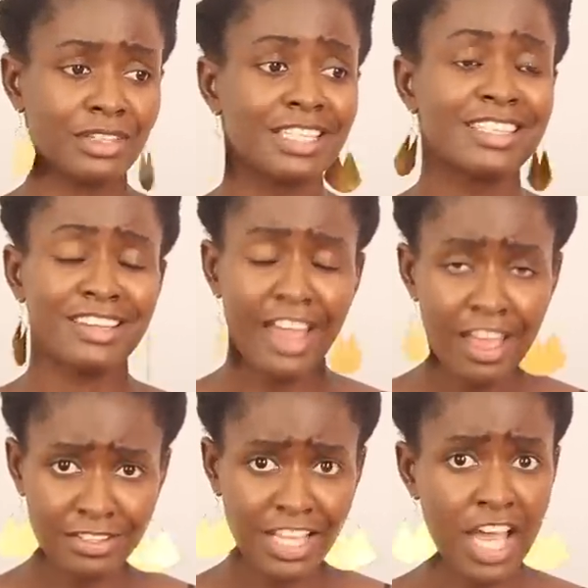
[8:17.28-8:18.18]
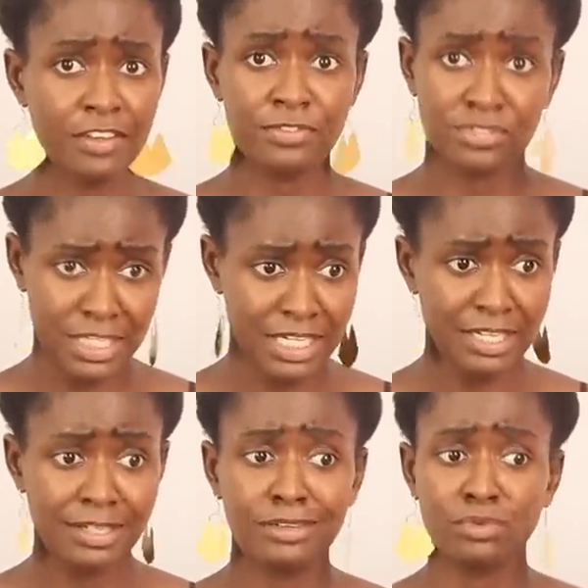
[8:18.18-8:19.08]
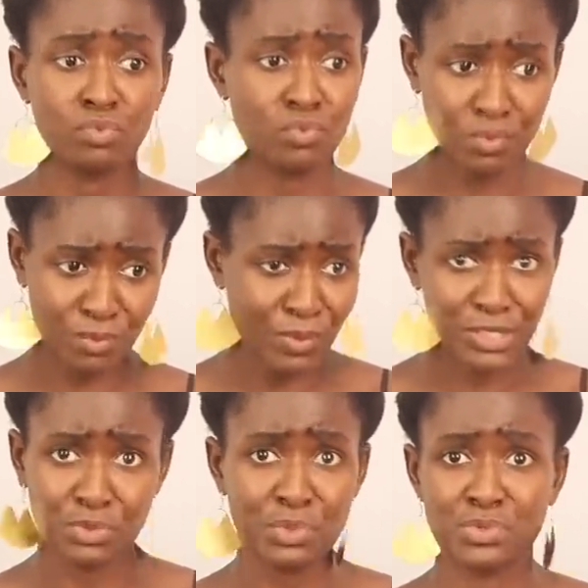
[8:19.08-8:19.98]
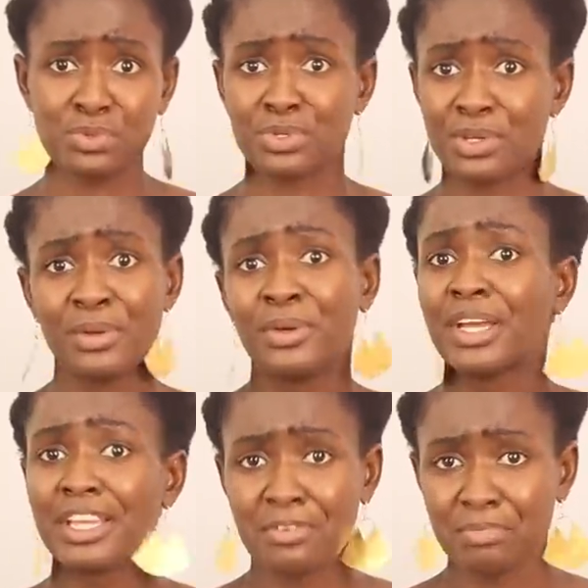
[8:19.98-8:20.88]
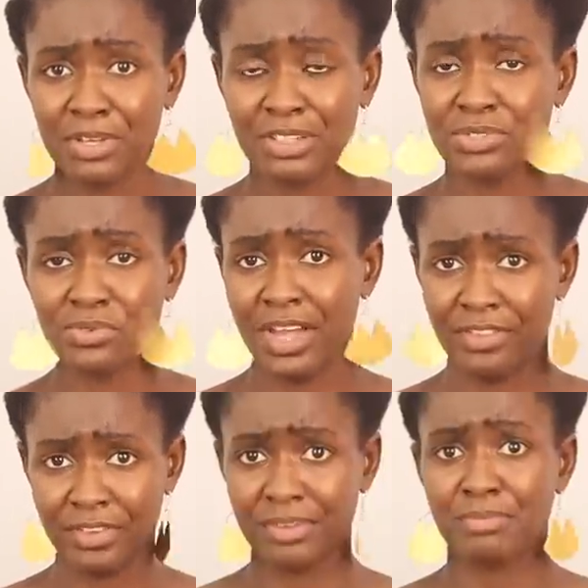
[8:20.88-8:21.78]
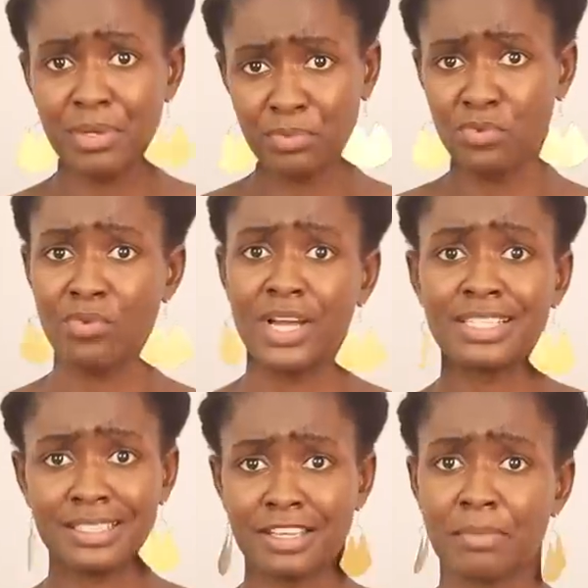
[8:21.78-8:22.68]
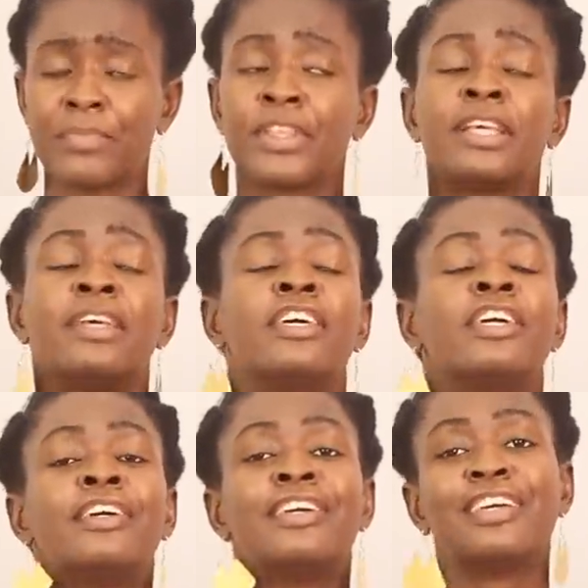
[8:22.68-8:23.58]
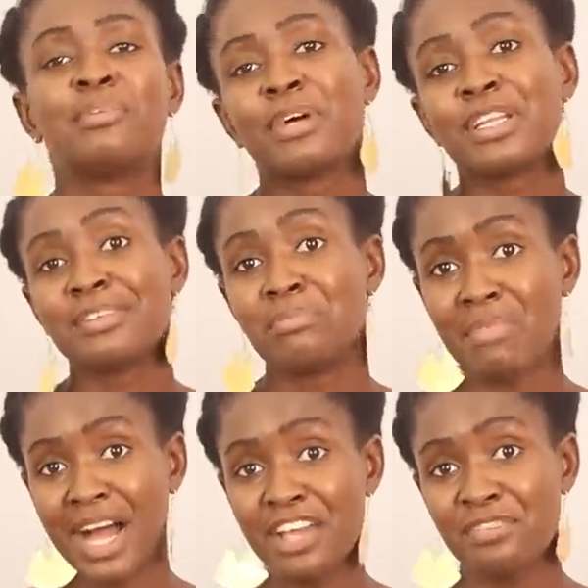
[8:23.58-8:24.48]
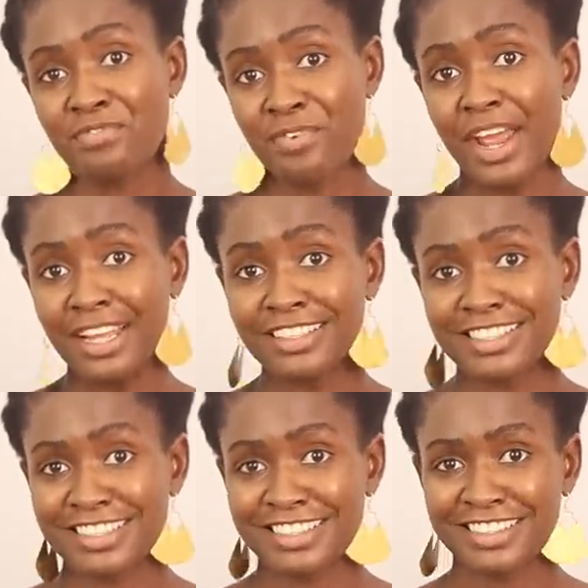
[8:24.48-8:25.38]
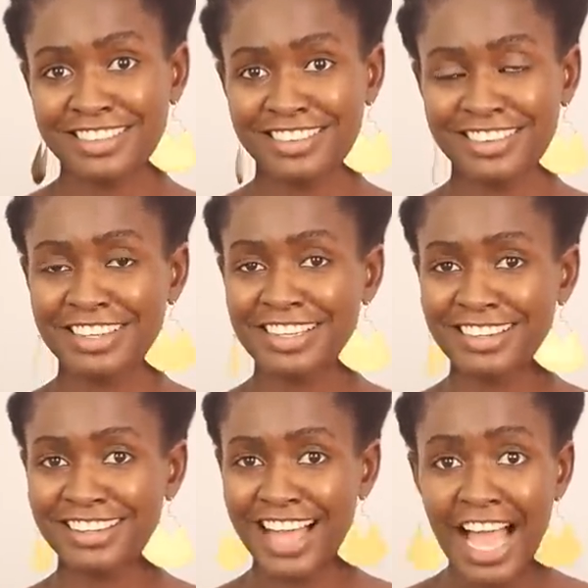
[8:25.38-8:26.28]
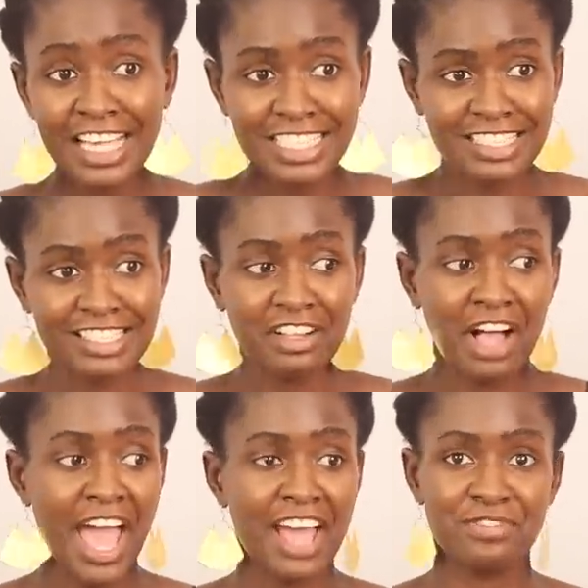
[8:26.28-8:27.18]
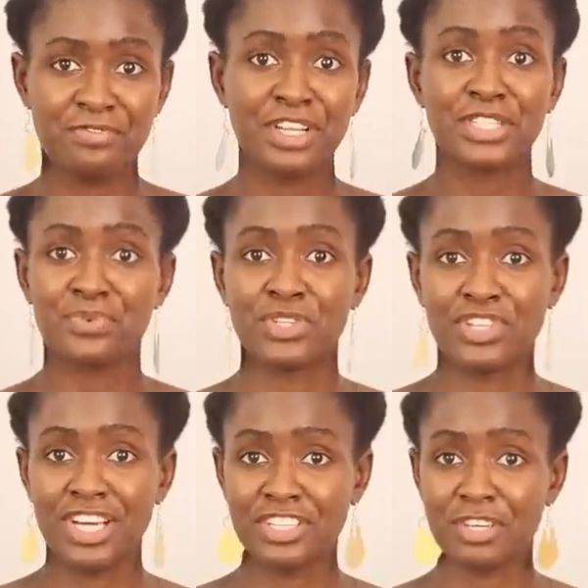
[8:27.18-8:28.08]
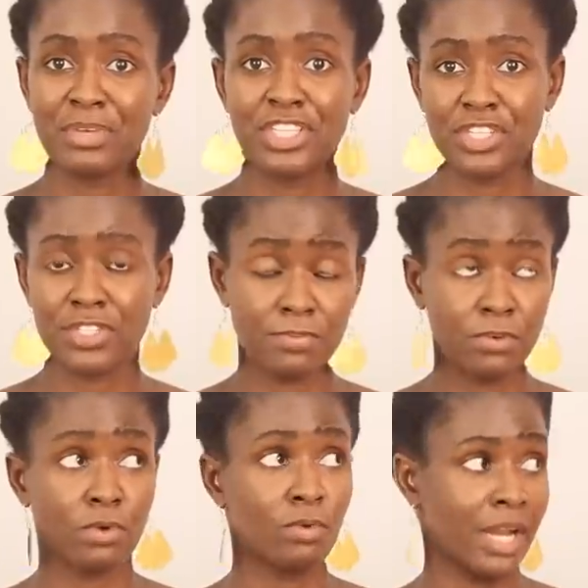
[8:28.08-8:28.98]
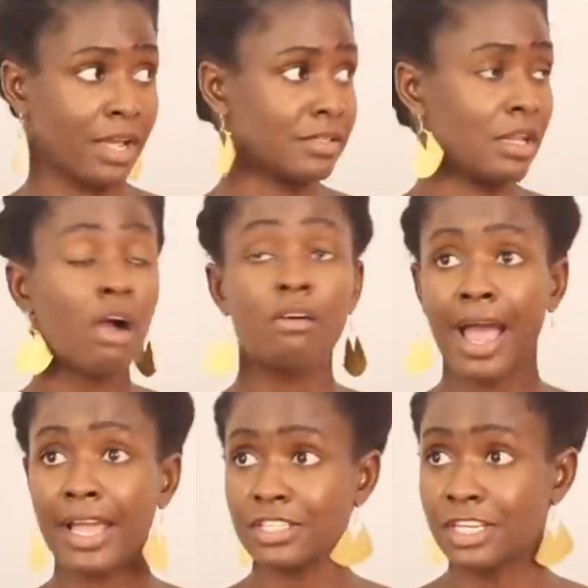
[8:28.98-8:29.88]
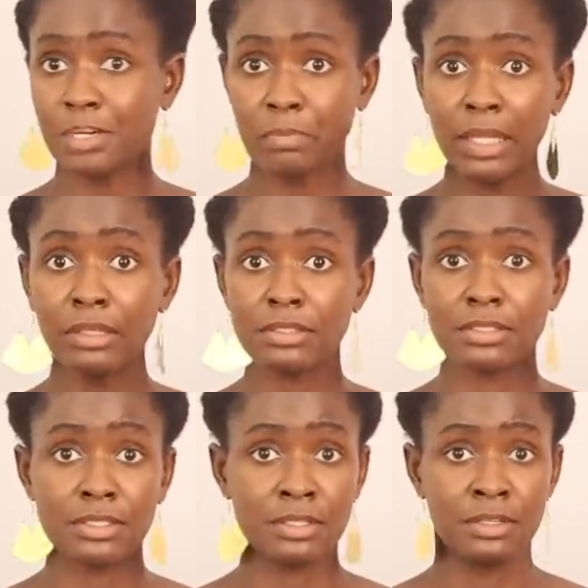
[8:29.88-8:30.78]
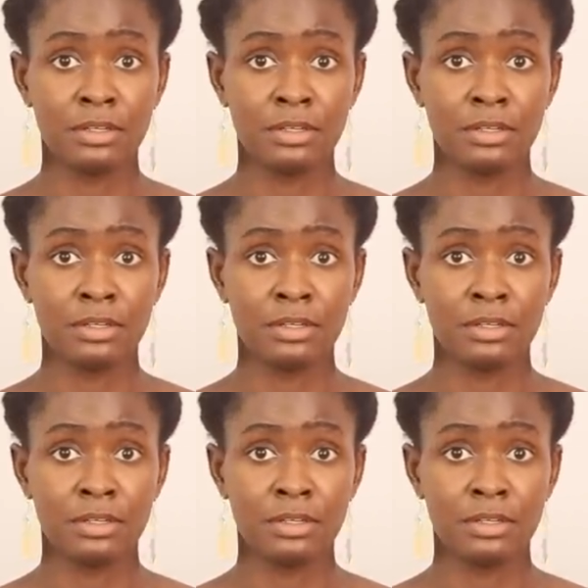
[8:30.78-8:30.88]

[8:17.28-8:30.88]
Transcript: it's a nurse, have seen, was also giving pills to other people who wanted them. But my friends, I still had friends who were judging me just for when I say, oh, I take pills.